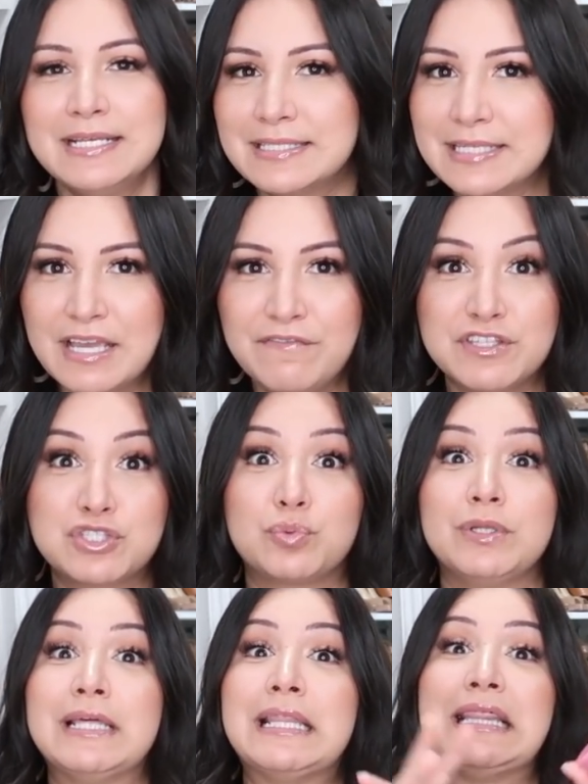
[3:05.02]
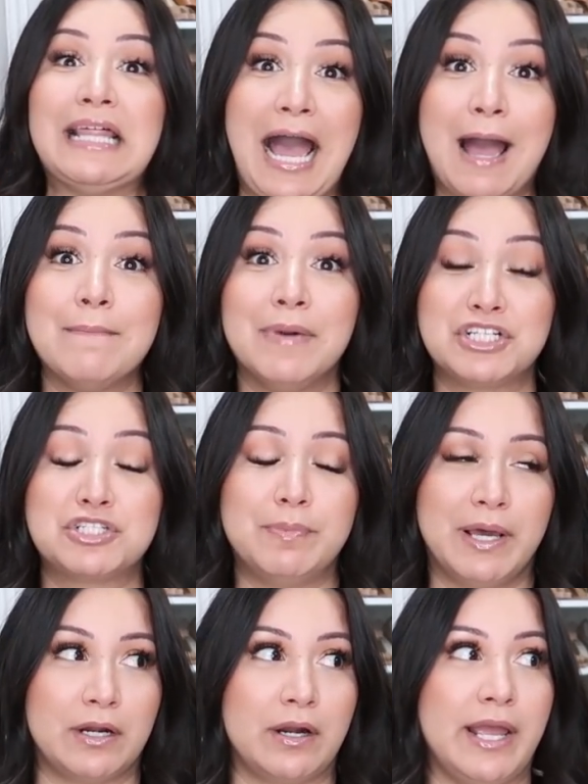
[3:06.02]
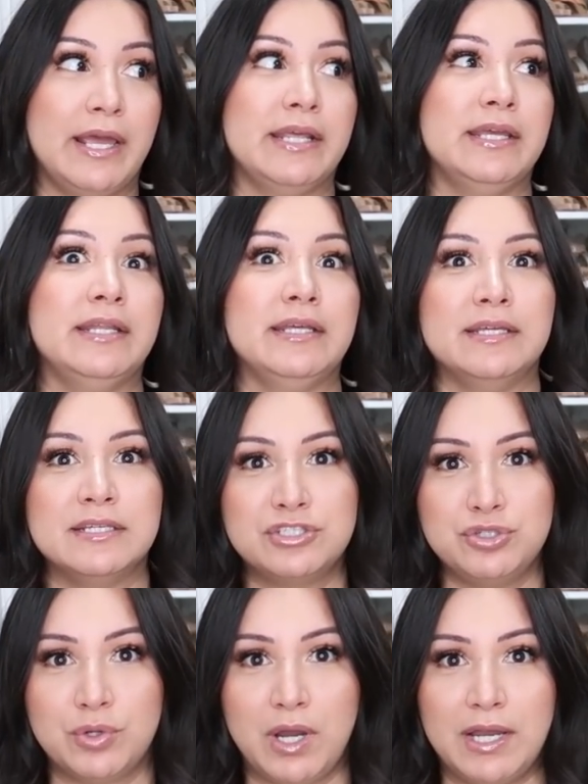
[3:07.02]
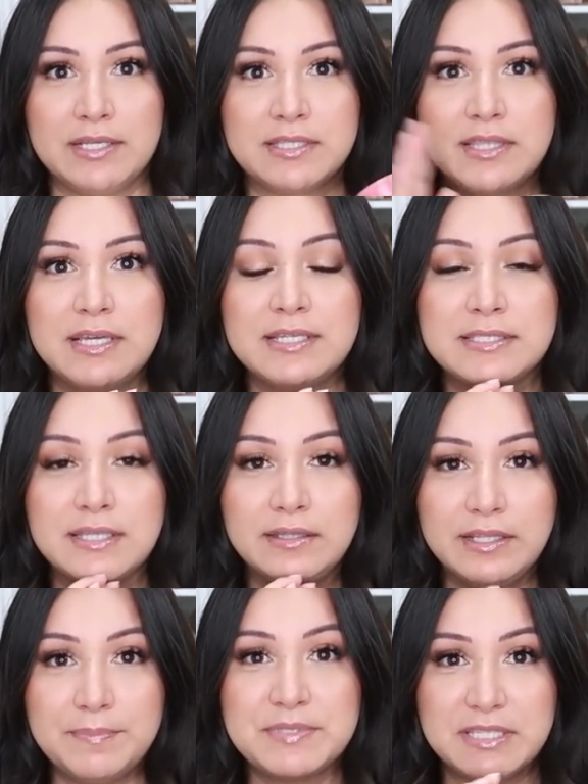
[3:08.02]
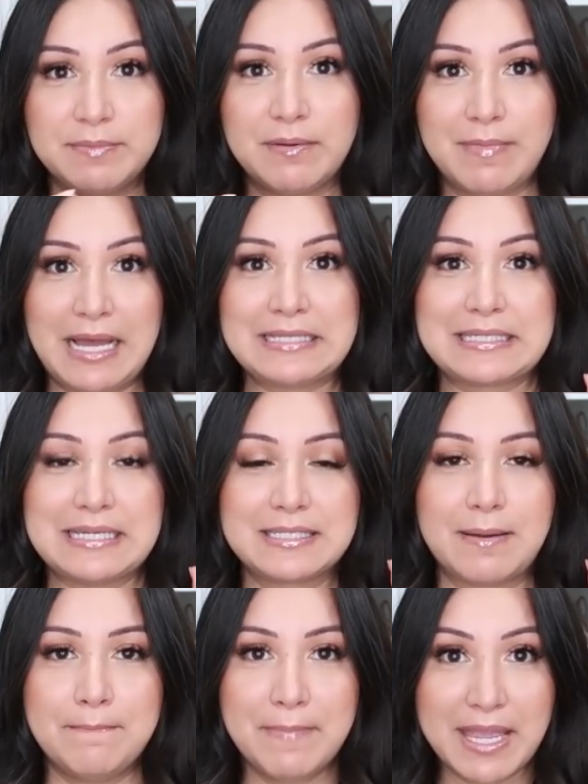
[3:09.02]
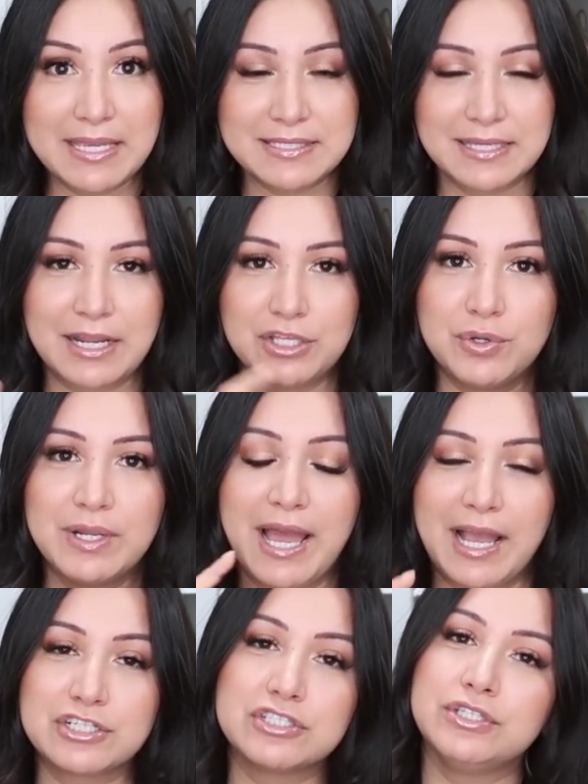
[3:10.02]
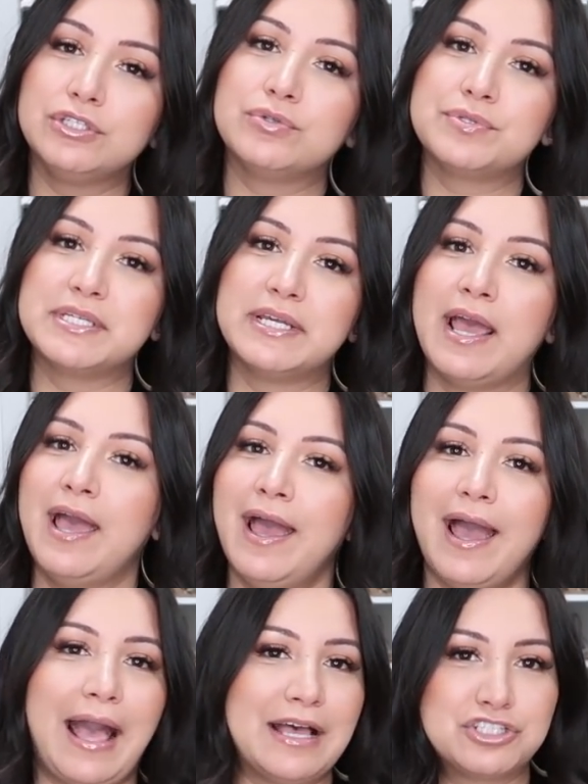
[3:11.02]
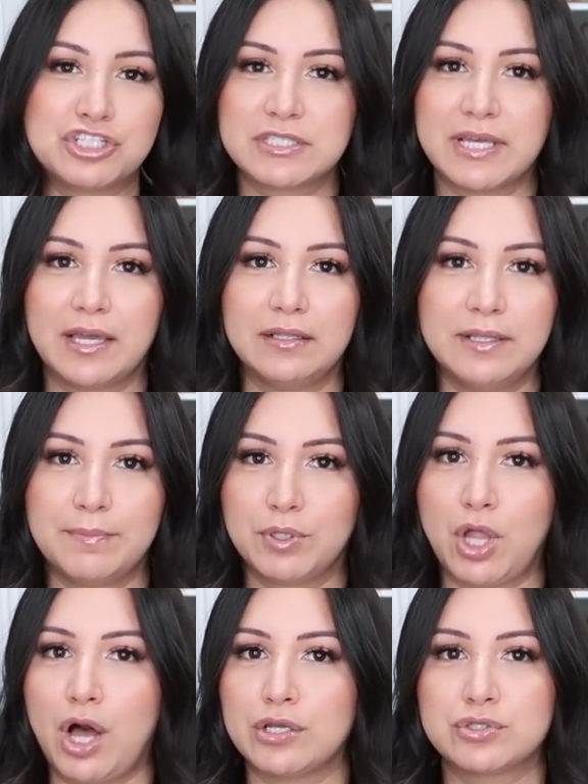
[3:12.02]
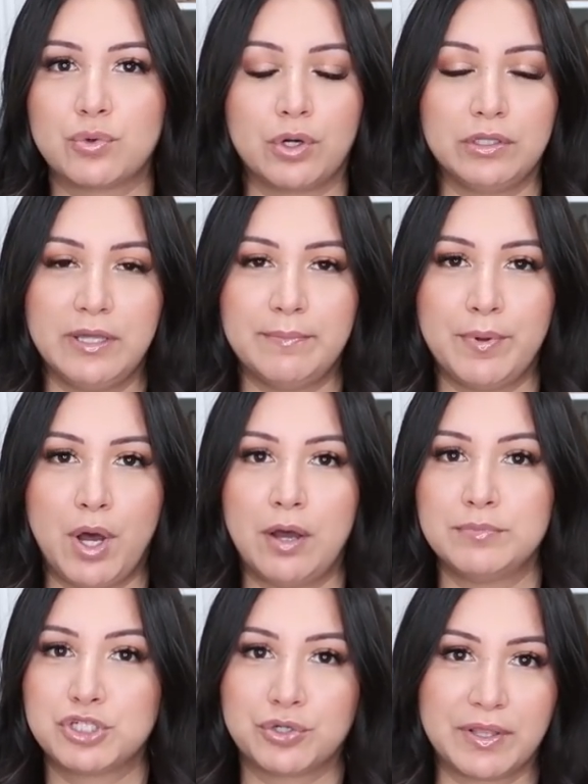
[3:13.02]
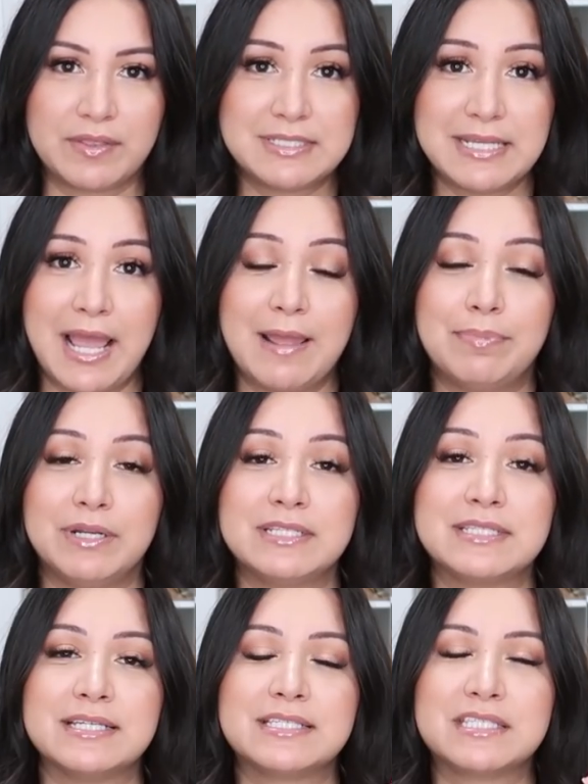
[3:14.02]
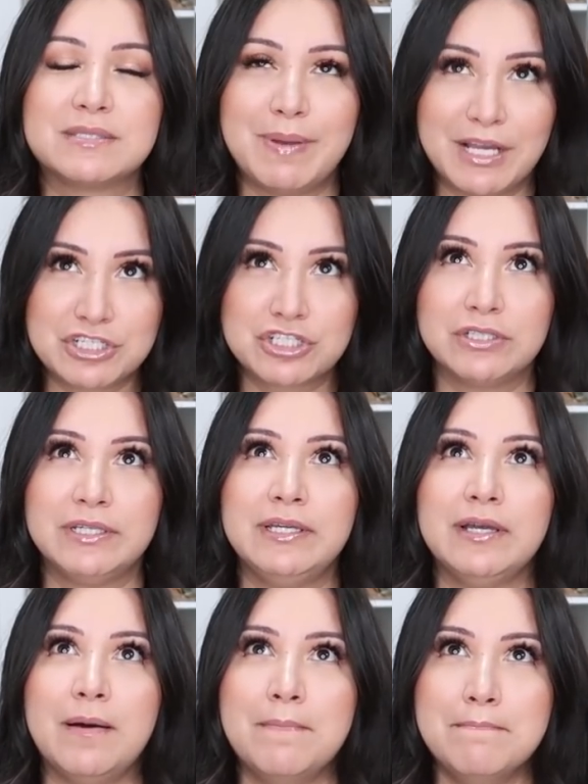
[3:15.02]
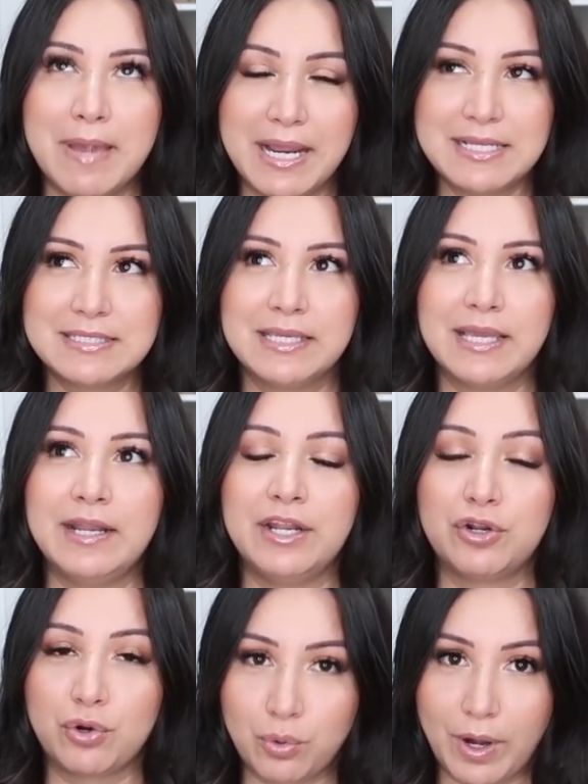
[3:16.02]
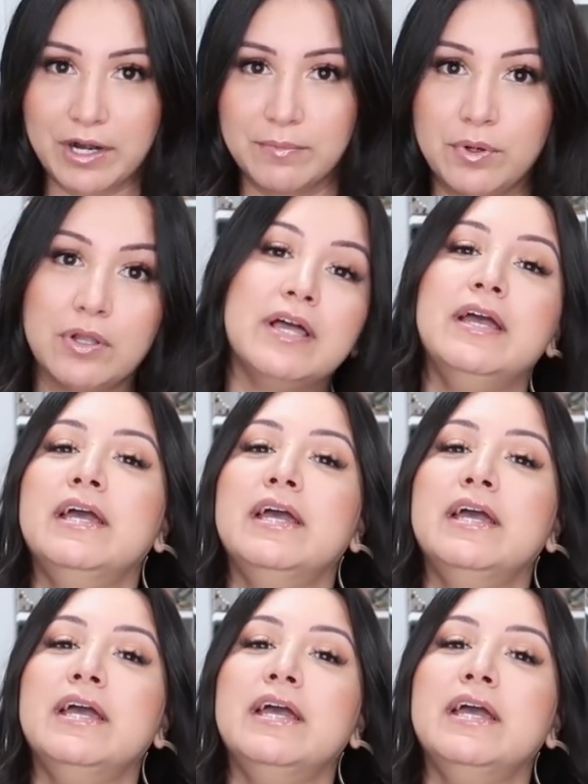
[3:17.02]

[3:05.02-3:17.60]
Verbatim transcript: see if it's really that much better. And it is, you guys. This lip sleeping mask is amazing. Now you can actually use it as just like a lip gloss or a lip balm during the day, but it's especially amazing and incredible